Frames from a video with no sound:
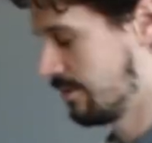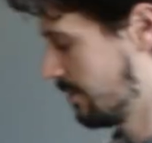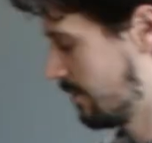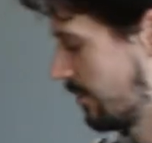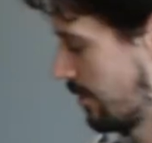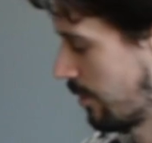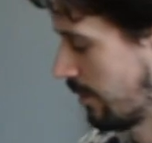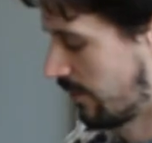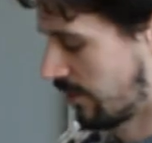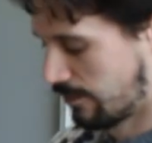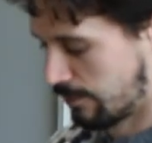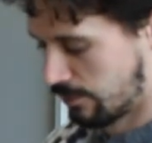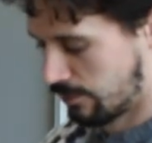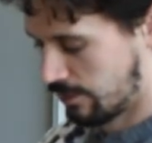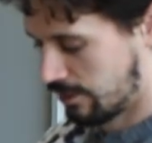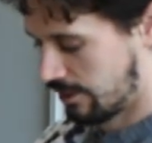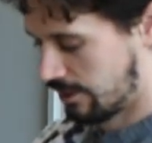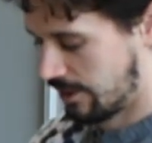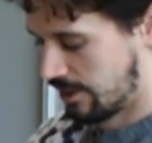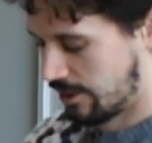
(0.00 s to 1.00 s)
So I've got my
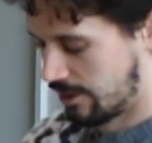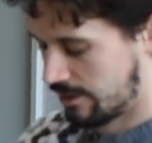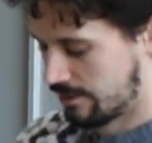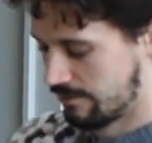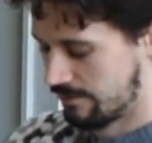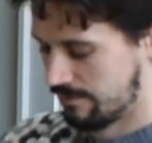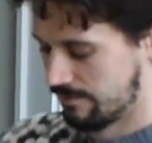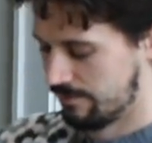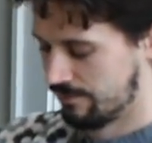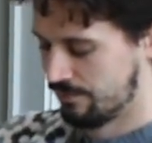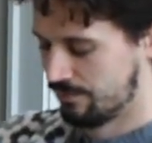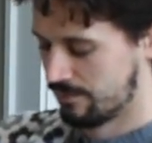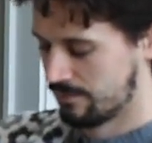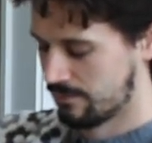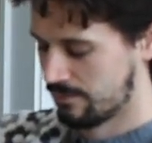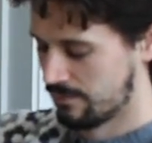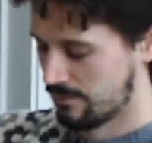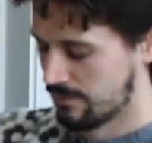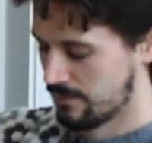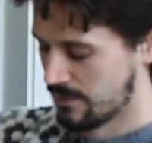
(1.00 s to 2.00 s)
water here.
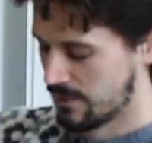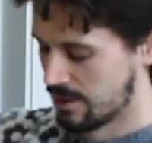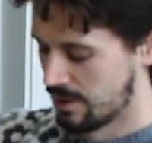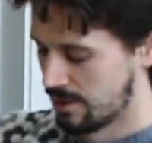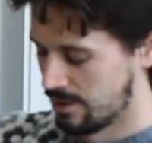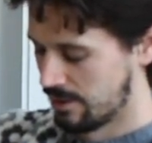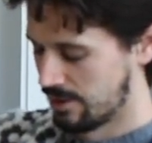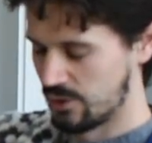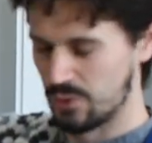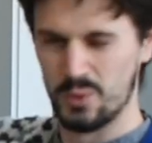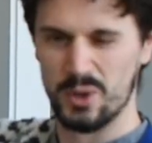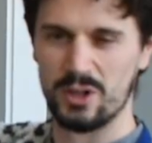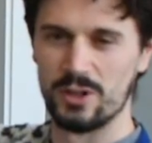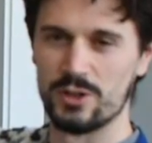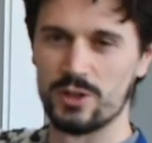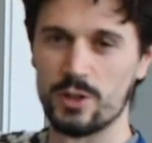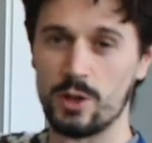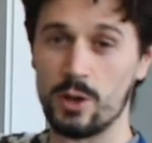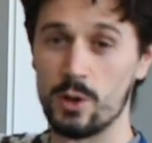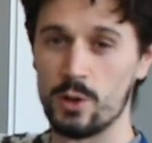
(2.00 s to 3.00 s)
This
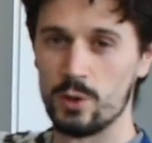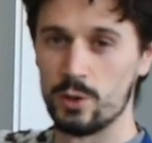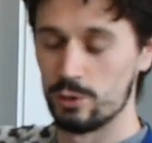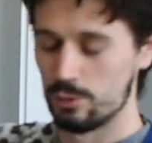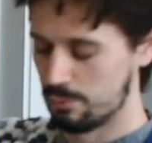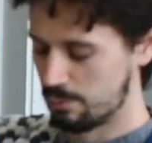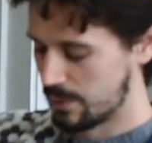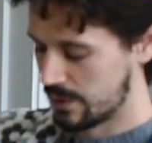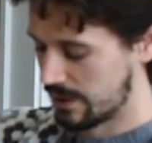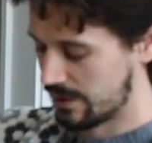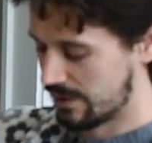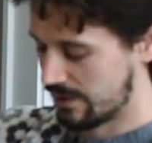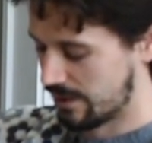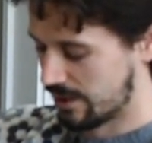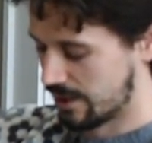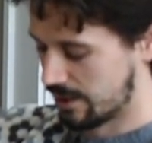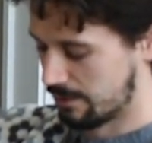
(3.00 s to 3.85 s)
water's cold, but